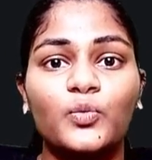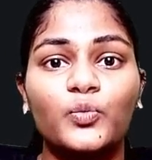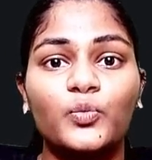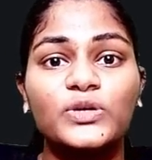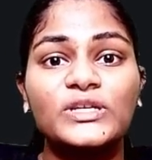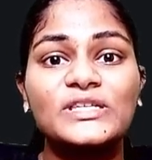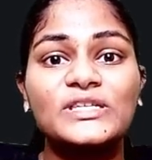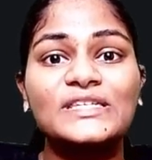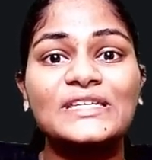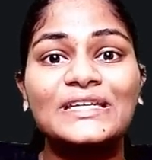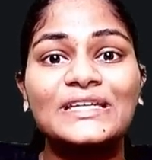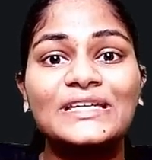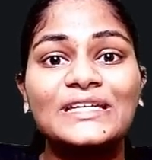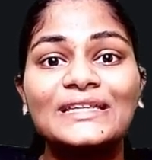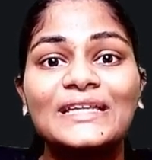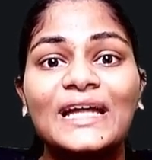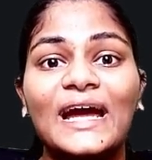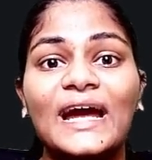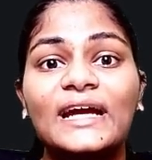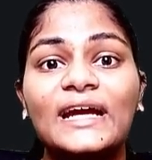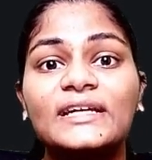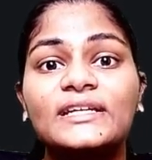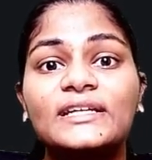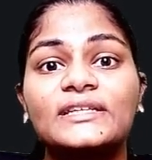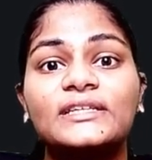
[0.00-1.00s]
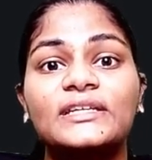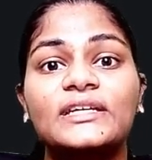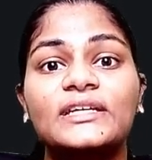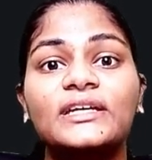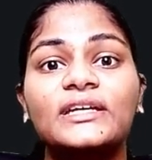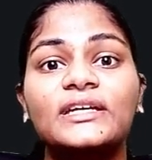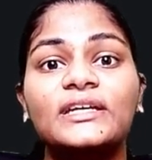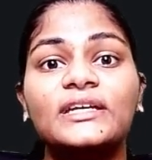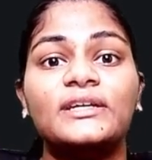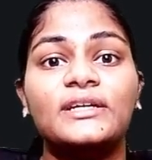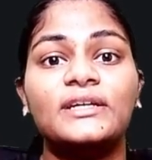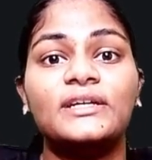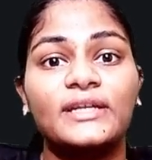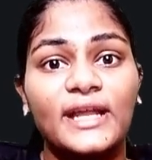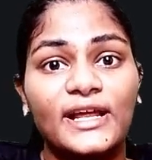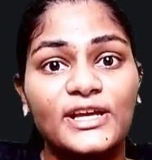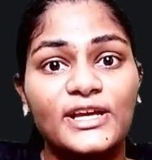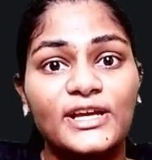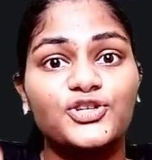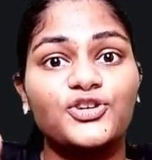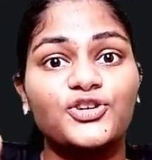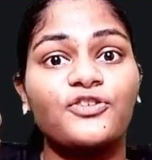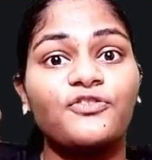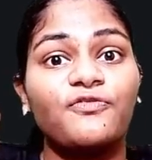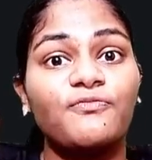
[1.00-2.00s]
we see that the
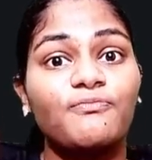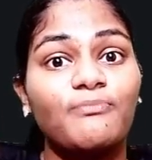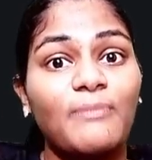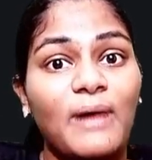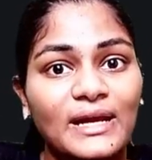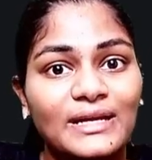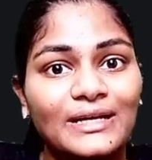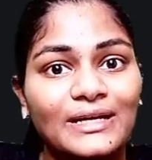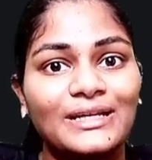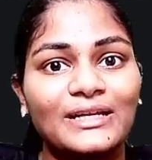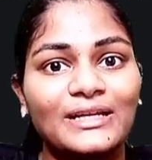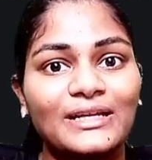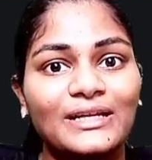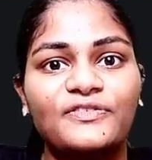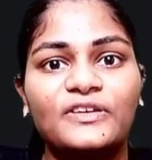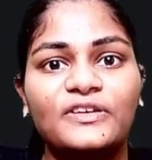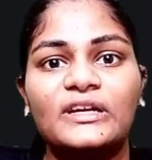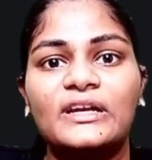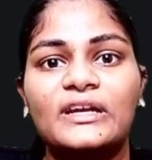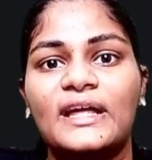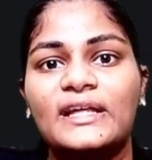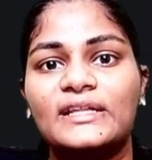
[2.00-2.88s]
direction of magnetic field